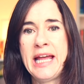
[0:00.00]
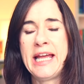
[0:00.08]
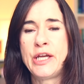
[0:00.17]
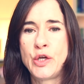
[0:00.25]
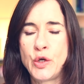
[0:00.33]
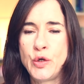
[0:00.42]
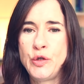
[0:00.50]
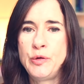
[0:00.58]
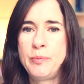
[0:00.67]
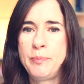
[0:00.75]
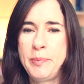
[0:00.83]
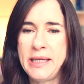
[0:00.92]
it
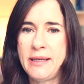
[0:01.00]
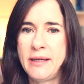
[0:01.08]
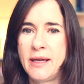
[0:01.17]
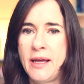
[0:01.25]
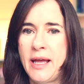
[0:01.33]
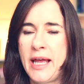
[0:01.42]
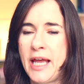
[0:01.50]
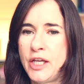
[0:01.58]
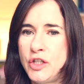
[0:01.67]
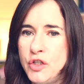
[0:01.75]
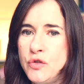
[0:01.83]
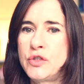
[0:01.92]
could be a
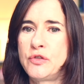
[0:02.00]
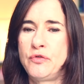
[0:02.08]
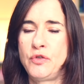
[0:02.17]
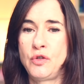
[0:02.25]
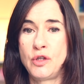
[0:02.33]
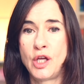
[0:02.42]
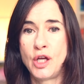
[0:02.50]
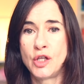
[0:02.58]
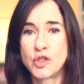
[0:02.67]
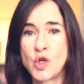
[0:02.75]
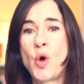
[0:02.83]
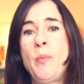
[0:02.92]
useful
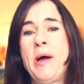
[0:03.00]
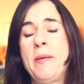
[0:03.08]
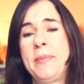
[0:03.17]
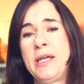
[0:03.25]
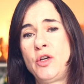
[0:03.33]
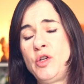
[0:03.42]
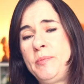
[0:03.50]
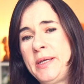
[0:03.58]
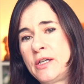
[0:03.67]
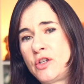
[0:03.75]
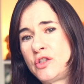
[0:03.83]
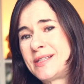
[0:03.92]
top up. It could
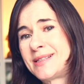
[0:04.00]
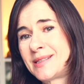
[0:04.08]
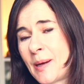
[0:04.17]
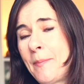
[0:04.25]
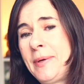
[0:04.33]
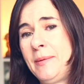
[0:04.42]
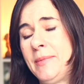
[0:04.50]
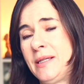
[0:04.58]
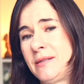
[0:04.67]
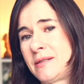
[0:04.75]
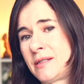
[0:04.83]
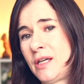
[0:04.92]
be a good
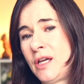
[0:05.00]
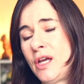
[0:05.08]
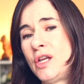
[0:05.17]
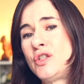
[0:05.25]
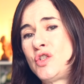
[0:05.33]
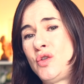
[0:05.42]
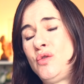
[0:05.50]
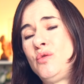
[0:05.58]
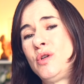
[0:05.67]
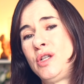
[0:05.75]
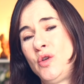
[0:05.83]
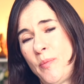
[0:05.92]
supplement
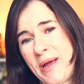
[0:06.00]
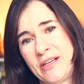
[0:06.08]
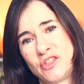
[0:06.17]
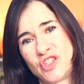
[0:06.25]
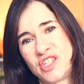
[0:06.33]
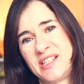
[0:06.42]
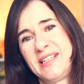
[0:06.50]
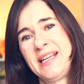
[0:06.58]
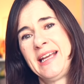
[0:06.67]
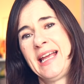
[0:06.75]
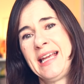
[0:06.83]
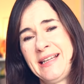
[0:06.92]
to your pension
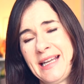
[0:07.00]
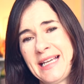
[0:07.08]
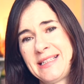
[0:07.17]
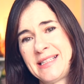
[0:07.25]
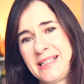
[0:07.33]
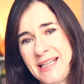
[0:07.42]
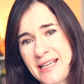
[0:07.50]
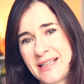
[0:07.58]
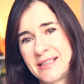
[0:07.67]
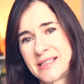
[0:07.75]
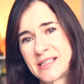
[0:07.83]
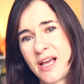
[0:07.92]
in later
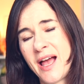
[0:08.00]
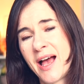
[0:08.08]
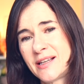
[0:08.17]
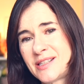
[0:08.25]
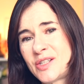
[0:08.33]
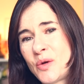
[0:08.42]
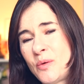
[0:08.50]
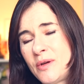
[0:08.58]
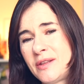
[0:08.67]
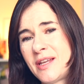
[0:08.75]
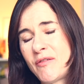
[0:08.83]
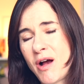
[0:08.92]
years. And so
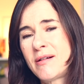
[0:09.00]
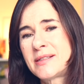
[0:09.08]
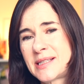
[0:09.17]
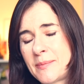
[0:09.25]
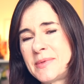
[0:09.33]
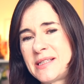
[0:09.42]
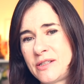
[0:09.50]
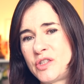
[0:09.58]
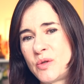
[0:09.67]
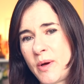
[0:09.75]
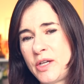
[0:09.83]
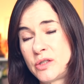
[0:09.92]
there are some
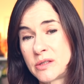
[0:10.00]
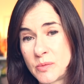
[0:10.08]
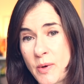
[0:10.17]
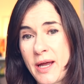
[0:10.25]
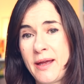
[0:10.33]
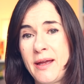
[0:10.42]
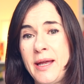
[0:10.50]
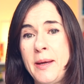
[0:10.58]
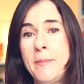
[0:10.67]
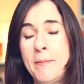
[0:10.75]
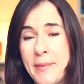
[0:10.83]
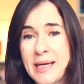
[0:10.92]
situations where
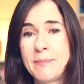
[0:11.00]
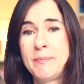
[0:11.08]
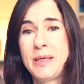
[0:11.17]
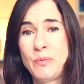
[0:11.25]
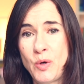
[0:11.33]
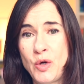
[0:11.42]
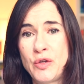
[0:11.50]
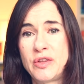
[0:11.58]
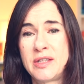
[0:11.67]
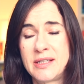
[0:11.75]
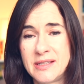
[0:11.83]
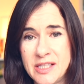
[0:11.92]
it might be
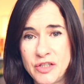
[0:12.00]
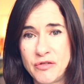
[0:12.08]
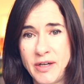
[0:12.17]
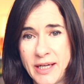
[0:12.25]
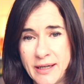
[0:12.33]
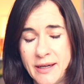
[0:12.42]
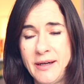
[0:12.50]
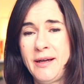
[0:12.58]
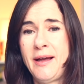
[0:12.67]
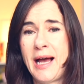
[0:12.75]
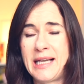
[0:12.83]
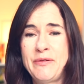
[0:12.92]
worth considering.
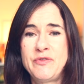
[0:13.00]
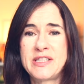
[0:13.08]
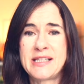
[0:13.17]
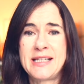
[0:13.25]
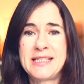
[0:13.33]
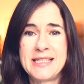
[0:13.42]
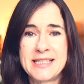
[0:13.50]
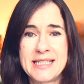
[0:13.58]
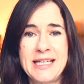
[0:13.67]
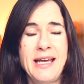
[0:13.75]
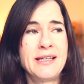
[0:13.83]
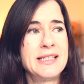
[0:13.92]
I'll emphasize it
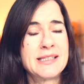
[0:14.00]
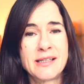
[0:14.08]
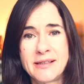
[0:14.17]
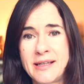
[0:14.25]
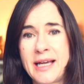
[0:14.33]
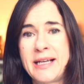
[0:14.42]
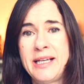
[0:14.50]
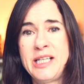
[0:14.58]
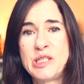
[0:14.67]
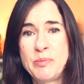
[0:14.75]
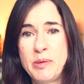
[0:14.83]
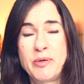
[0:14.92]
again. It's unlikely
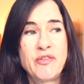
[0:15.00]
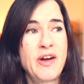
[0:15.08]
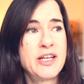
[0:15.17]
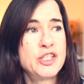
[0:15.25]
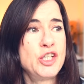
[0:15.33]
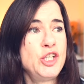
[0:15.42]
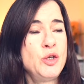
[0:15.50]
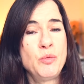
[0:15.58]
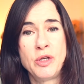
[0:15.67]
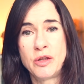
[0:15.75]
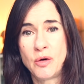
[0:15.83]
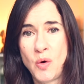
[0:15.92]
to be providing you
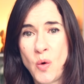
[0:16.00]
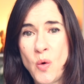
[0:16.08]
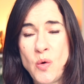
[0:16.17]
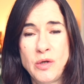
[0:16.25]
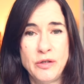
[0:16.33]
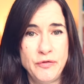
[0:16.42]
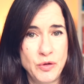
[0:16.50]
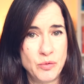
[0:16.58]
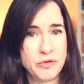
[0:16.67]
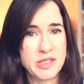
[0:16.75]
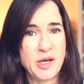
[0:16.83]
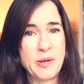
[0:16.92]
with all of
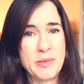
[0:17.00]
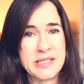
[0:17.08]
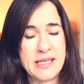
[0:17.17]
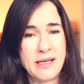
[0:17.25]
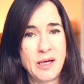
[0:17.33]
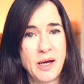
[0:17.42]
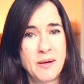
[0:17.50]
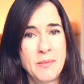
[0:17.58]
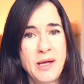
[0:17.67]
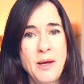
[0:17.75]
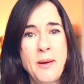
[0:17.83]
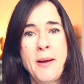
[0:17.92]
your retirement income,
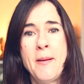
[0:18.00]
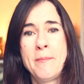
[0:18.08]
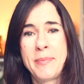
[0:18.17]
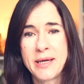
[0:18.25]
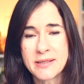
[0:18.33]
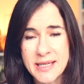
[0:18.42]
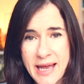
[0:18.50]
but